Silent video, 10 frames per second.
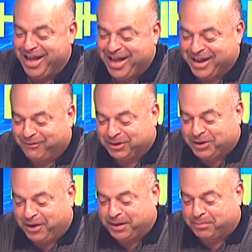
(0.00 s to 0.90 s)
And we're
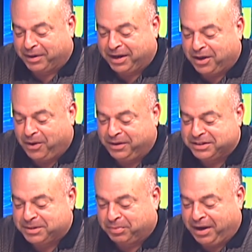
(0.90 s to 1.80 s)
talking to Brek Hall.
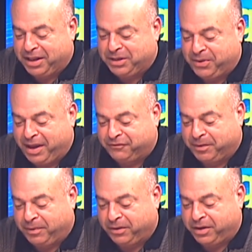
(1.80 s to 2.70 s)
He's the brand new head
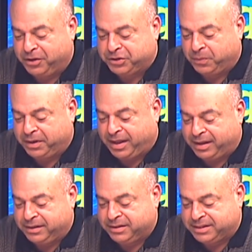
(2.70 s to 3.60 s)
football coach at
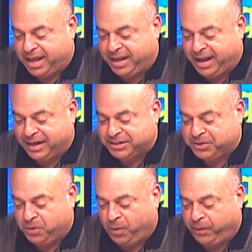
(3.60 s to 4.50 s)
Woodside High
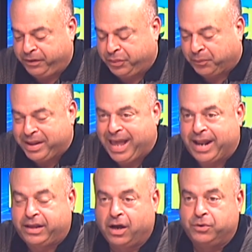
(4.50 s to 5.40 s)
School. Only 3
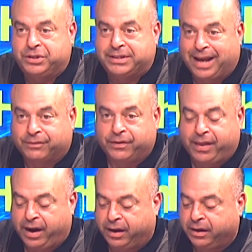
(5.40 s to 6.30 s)
head coaches ever
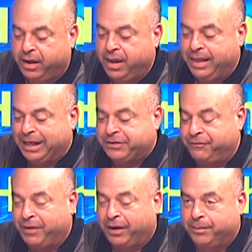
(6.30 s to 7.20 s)
there. That's
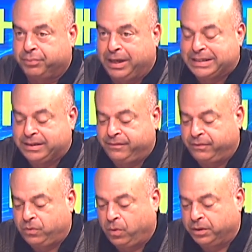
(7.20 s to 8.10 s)
very impressive.
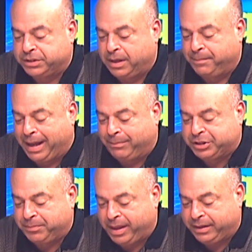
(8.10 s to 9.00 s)
Of course, Bob
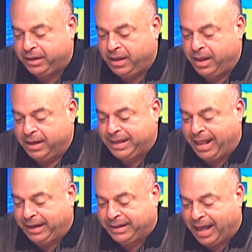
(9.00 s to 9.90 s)
Schmidt,
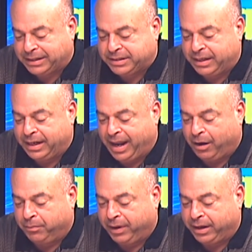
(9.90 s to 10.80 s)
Danny Dotson, and
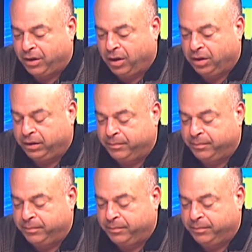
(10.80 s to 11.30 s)
now Brek Hall.